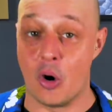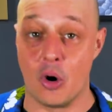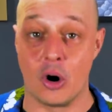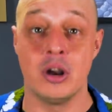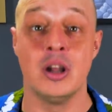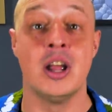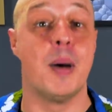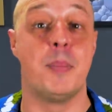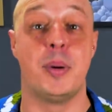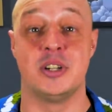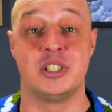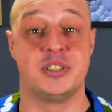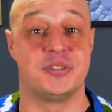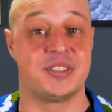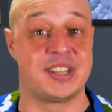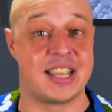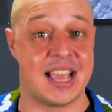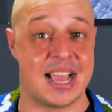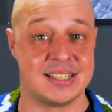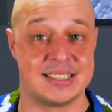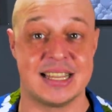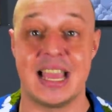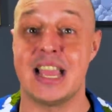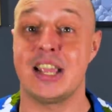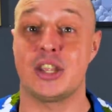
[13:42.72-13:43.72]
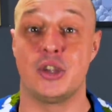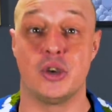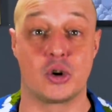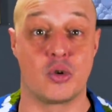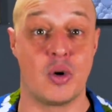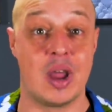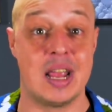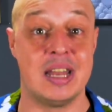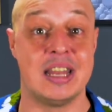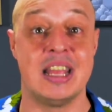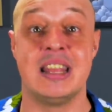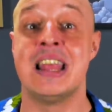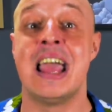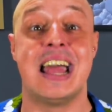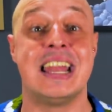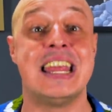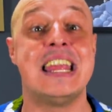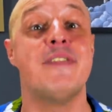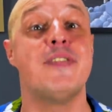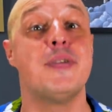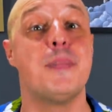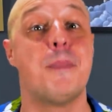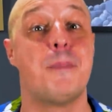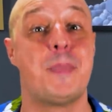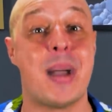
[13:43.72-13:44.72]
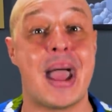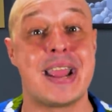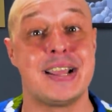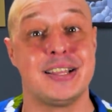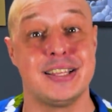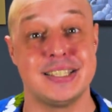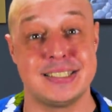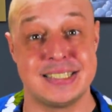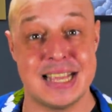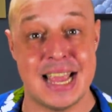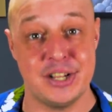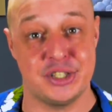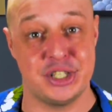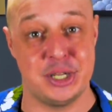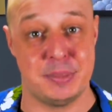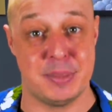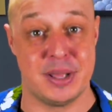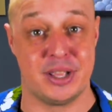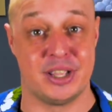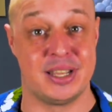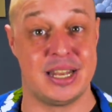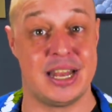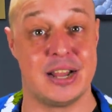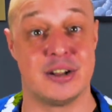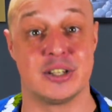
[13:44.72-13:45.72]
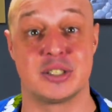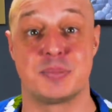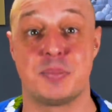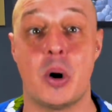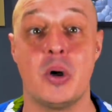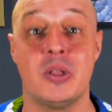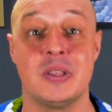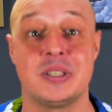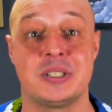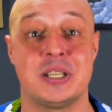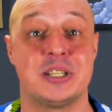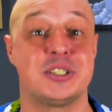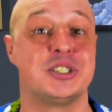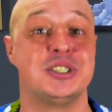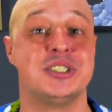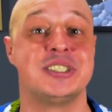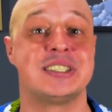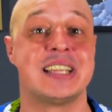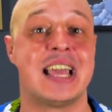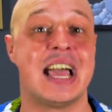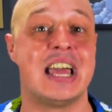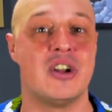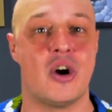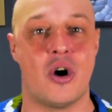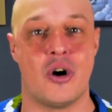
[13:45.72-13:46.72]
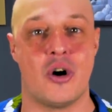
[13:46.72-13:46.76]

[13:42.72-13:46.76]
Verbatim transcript: Or a bunch of Kazakh, Ukrainian, and even Bangladeshi millionaires, politicians, and